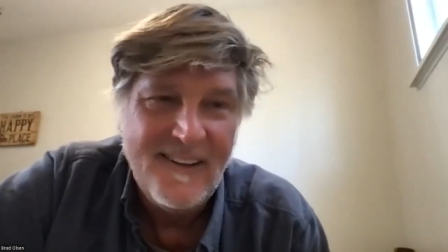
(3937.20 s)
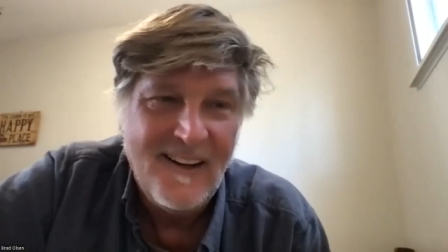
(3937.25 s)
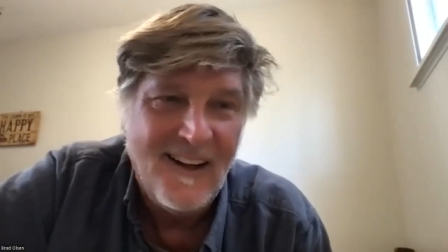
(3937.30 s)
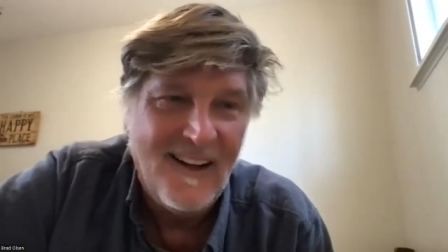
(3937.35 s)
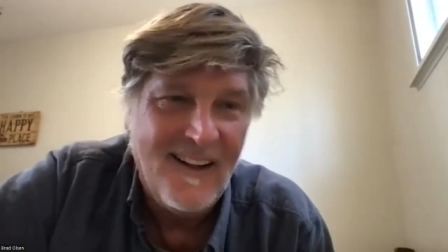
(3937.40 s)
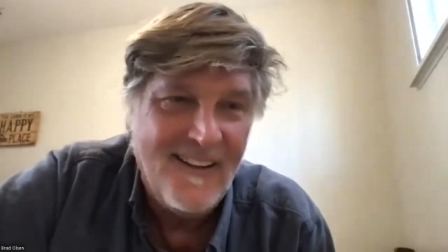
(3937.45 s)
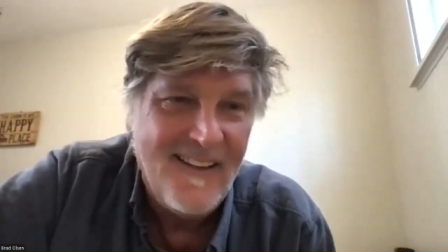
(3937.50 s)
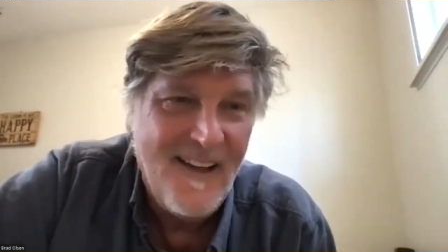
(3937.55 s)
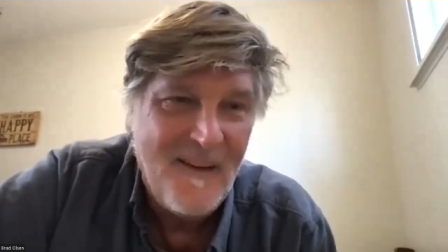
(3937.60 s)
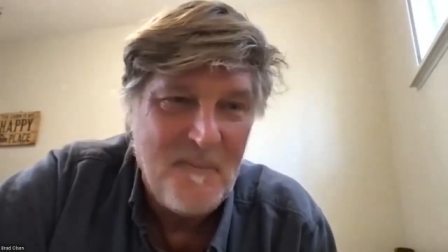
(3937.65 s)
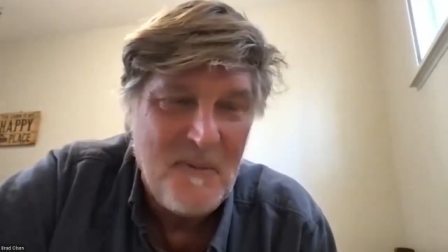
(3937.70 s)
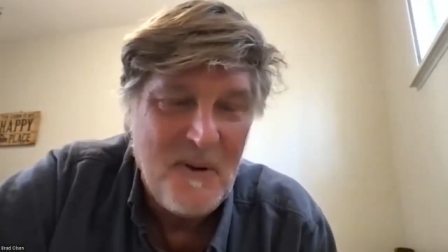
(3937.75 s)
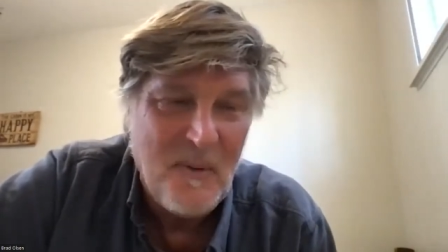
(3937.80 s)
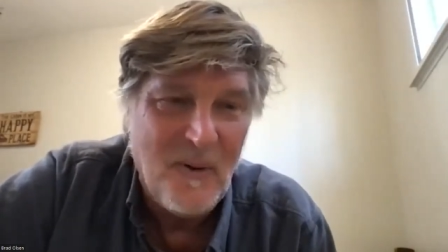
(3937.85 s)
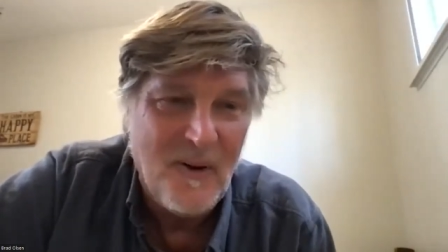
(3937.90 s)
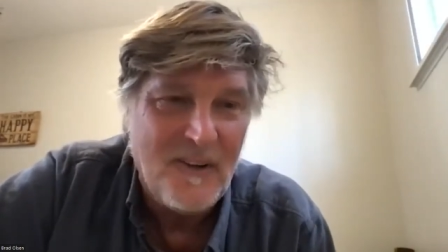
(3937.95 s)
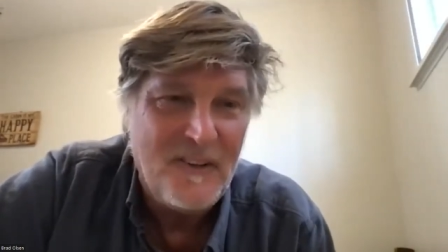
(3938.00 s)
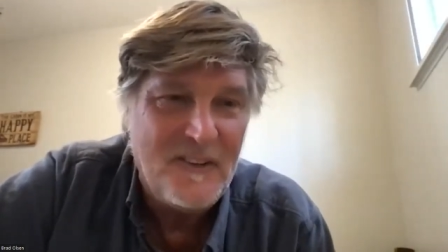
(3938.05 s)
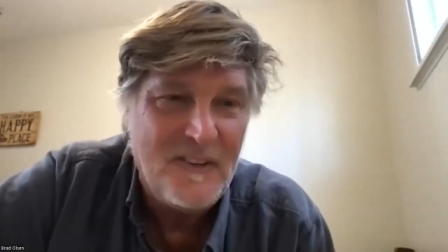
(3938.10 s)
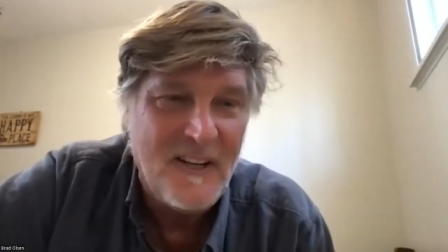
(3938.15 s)
Uh, that'd be
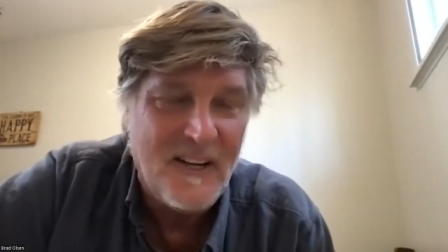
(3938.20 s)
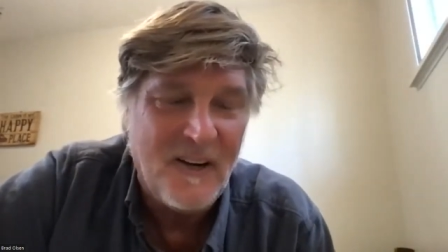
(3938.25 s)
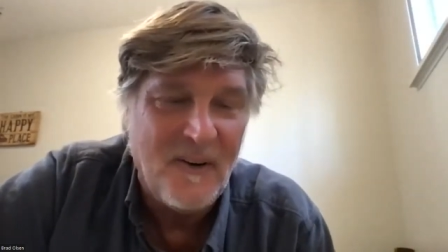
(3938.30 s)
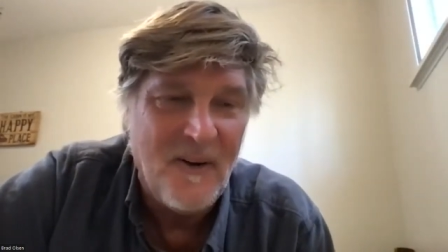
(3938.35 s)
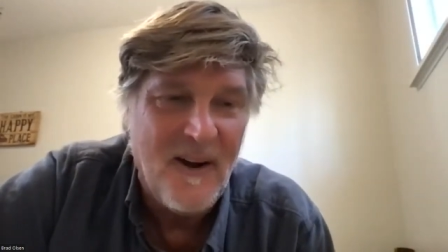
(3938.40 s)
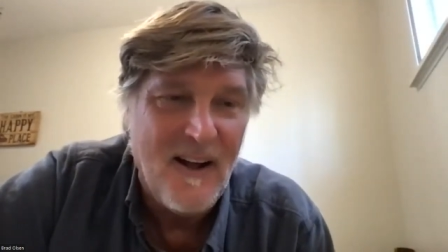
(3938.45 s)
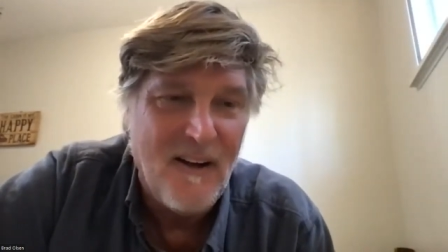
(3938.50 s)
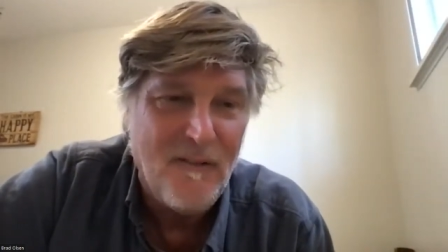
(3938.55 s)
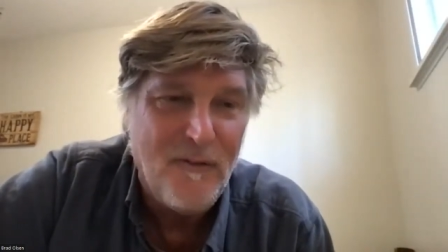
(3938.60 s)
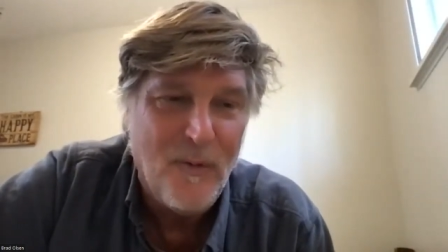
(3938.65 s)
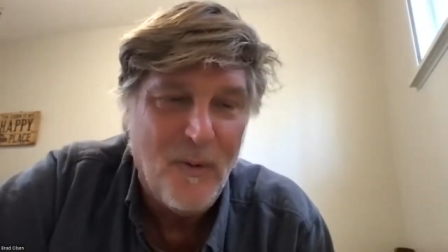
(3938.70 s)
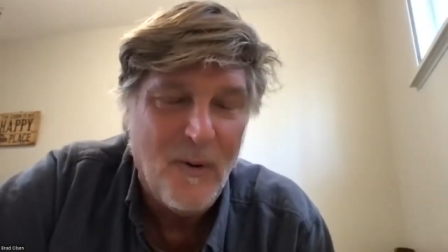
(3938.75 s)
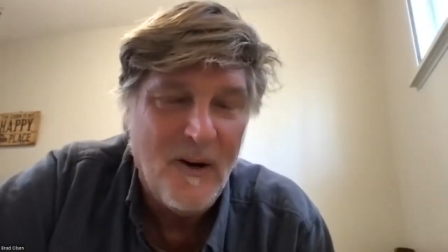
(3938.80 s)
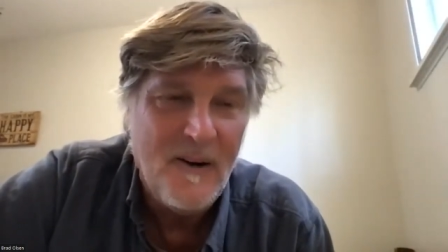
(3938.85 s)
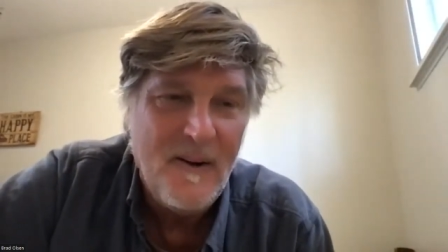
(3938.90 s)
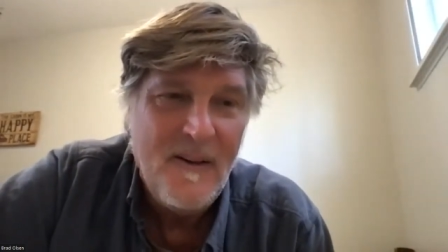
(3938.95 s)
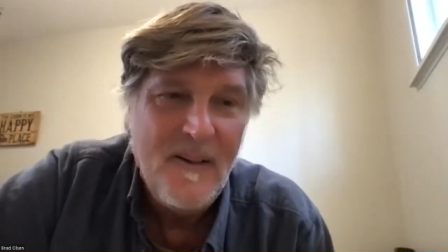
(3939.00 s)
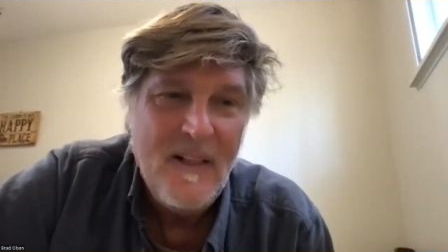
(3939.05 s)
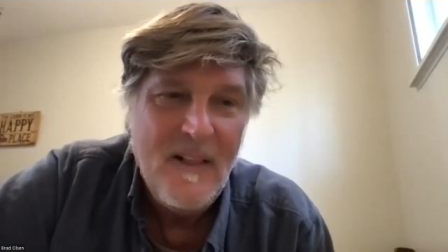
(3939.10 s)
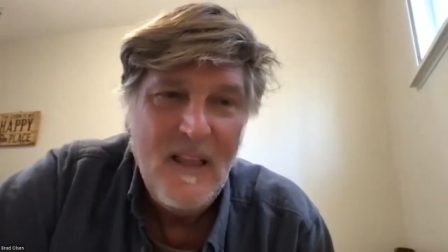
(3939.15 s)
worth sticking around for